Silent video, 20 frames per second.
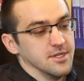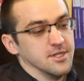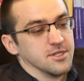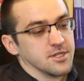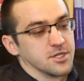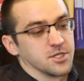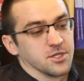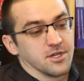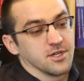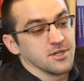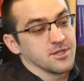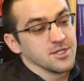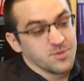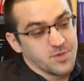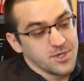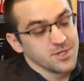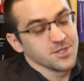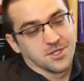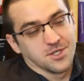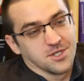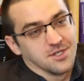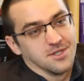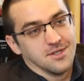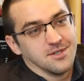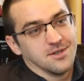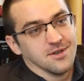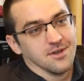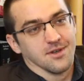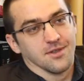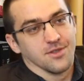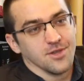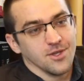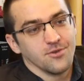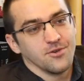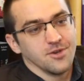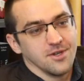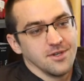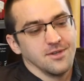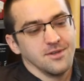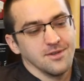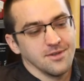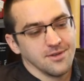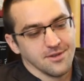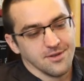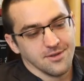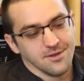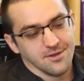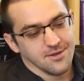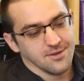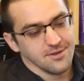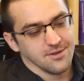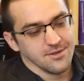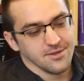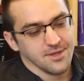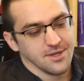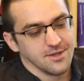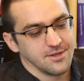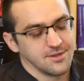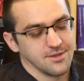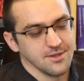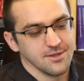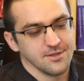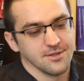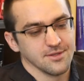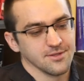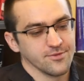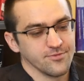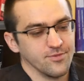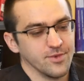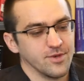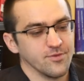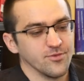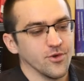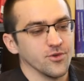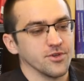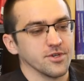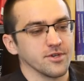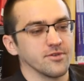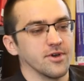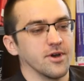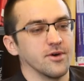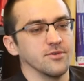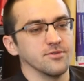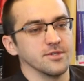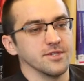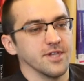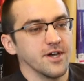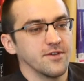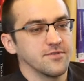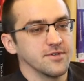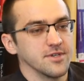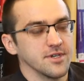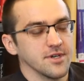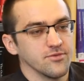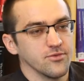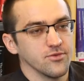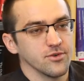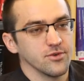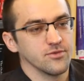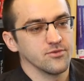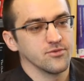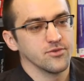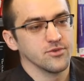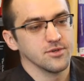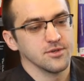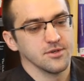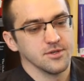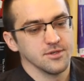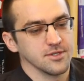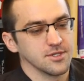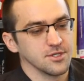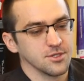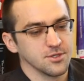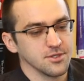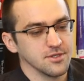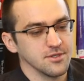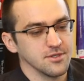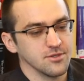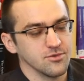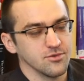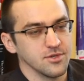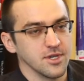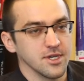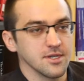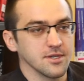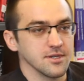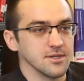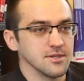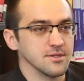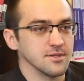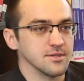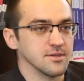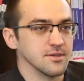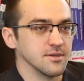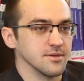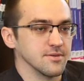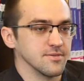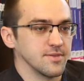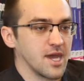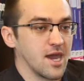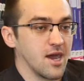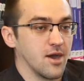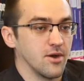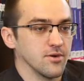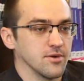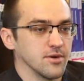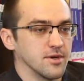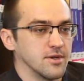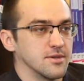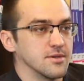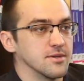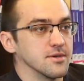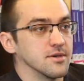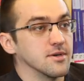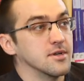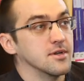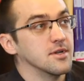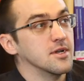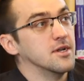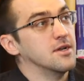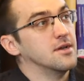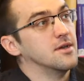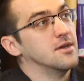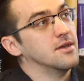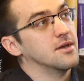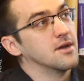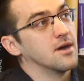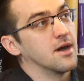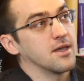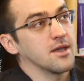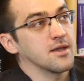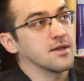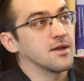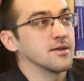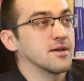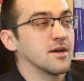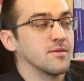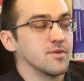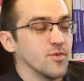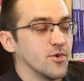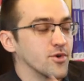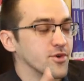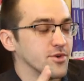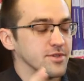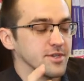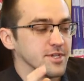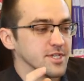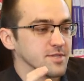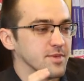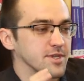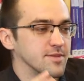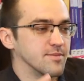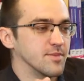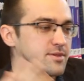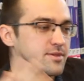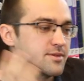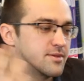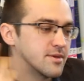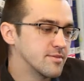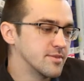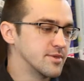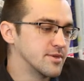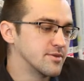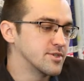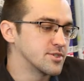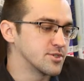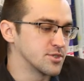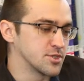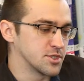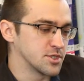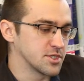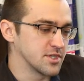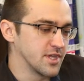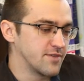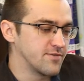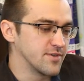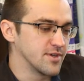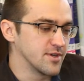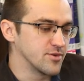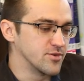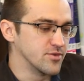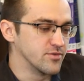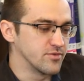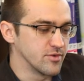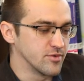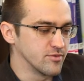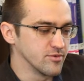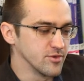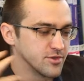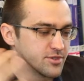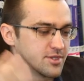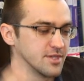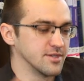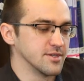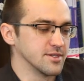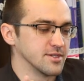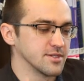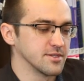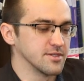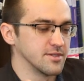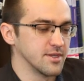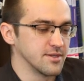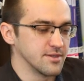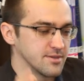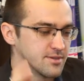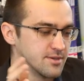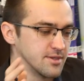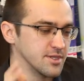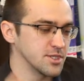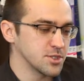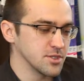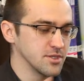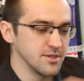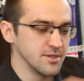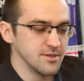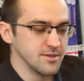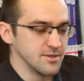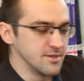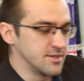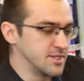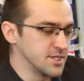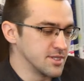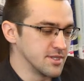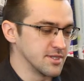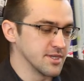a kind of conspiracy uh, theory uh, that, that has been floating ground in Latvia for for uh, essentially two decades uh, now, and. Uh, I, I, can't comment more on this, but but there have been researchers in Latvia who've, who've looked at this. That initially it didn't